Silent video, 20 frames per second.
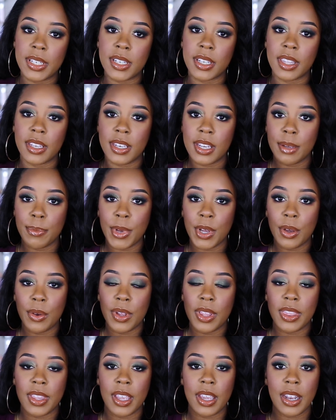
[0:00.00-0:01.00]
into the demo
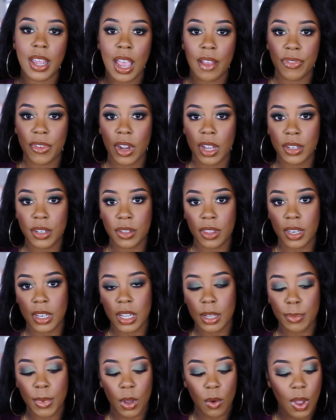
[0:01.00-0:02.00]
and then after I do the
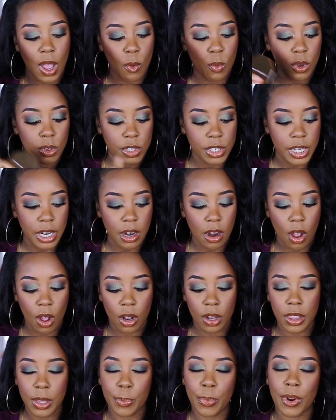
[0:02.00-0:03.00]
demo I will share
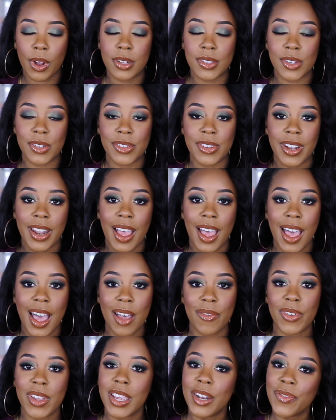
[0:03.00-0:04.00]
all of the bronzers that I
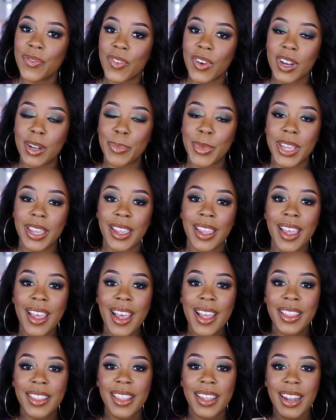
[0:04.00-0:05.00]
have in front of me
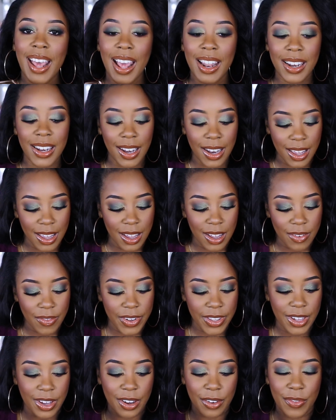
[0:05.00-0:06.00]
that I love
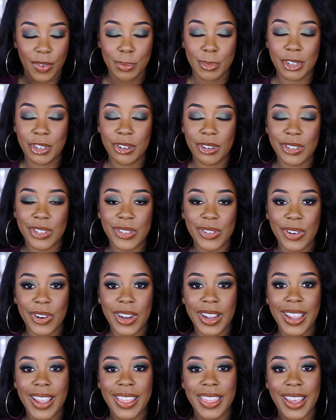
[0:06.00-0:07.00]
that are from the
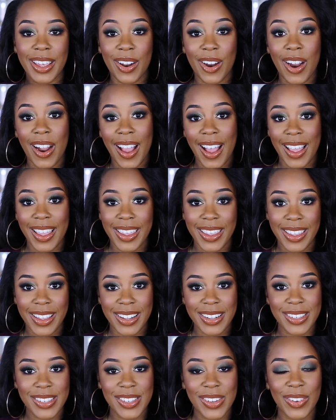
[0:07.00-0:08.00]
drugstore and that are high
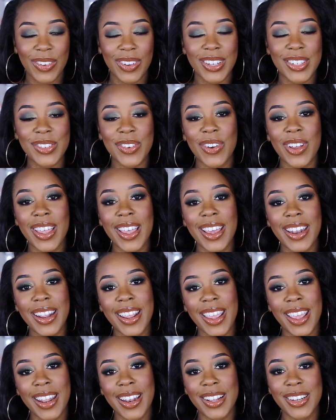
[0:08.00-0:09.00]
end. So let's go ahead
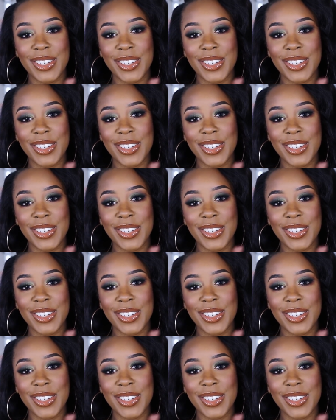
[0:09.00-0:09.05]
and